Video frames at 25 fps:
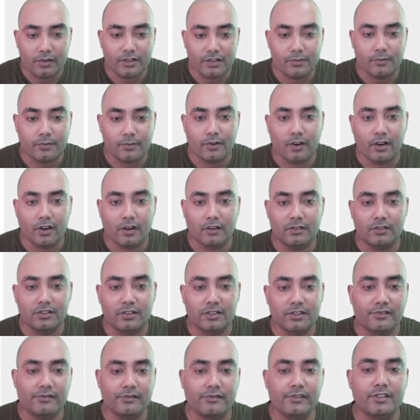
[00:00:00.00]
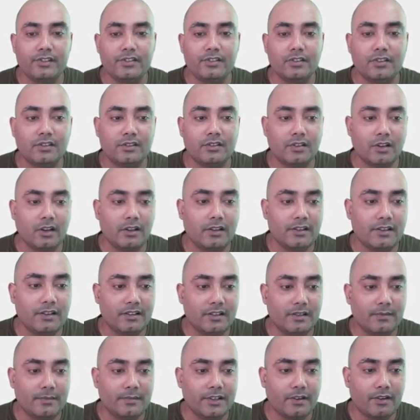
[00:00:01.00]
product. Just research a
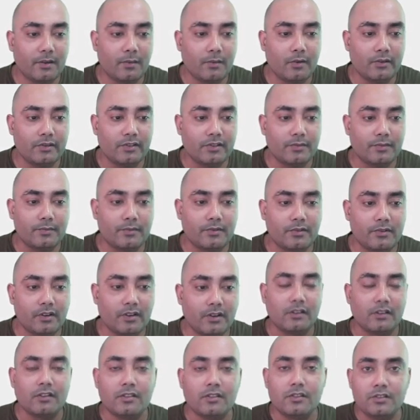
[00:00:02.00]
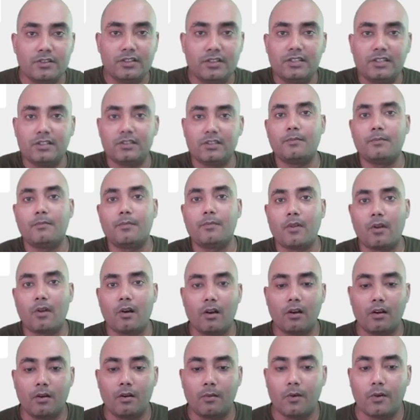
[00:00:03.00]
little bit about this product, see some
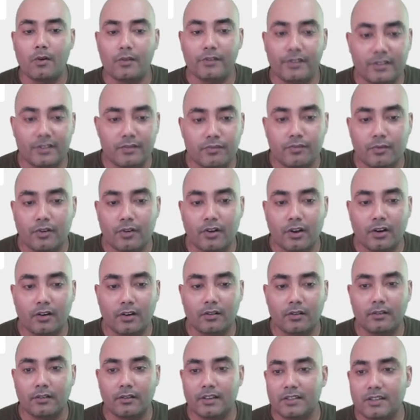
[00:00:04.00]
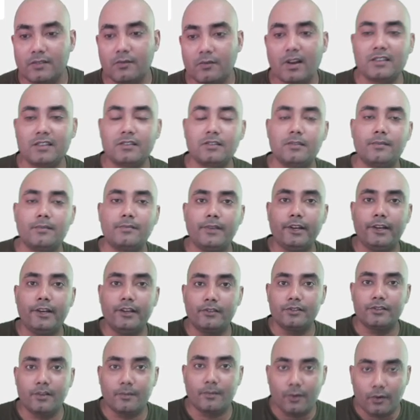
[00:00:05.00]
blog about this product. Okay, so watch some
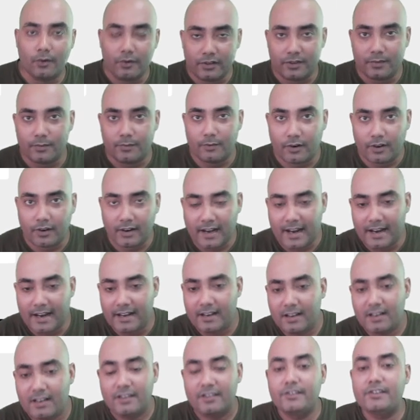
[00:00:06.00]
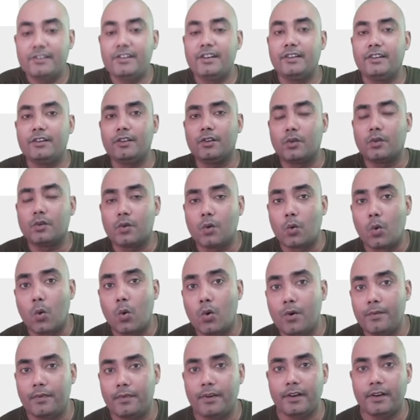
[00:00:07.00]
videos about this product and create your
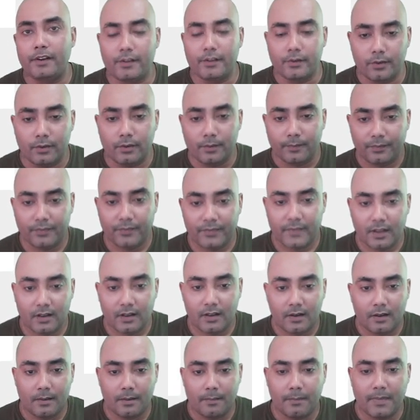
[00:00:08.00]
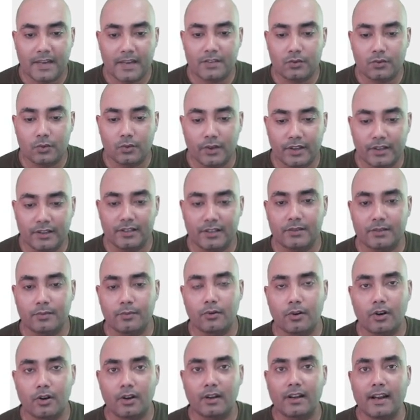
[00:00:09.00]
own video by showing this
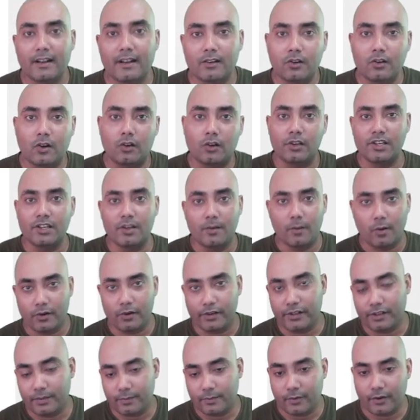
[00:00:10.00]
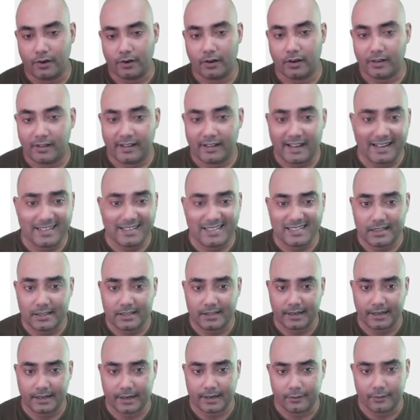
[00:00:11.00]
product and talking about this product. That is the
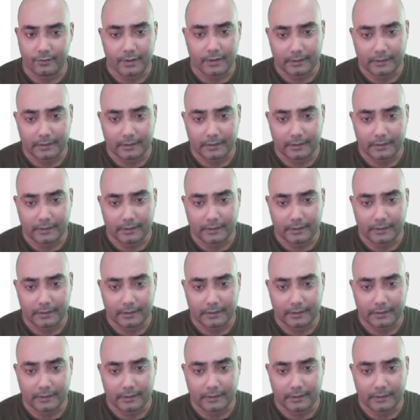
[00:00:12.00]
second way